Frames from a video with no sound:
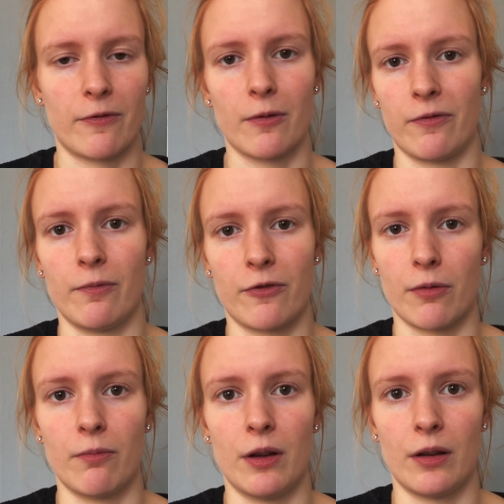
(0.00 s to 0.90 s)

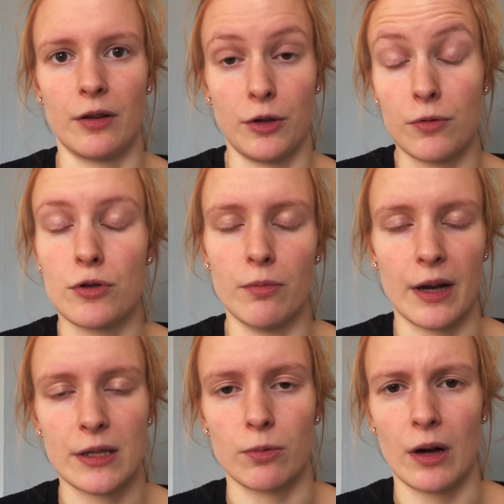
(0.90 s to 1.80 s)
from YouTube
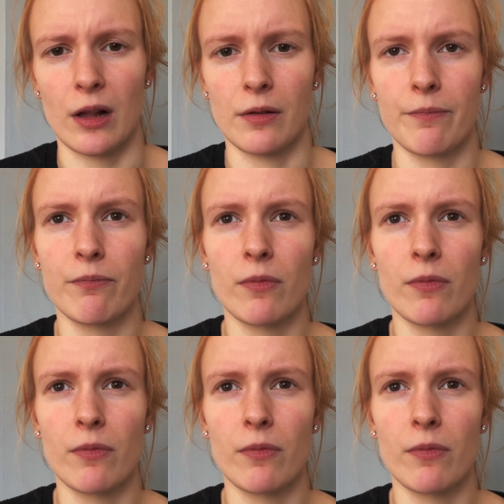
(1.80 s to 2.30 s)
as well.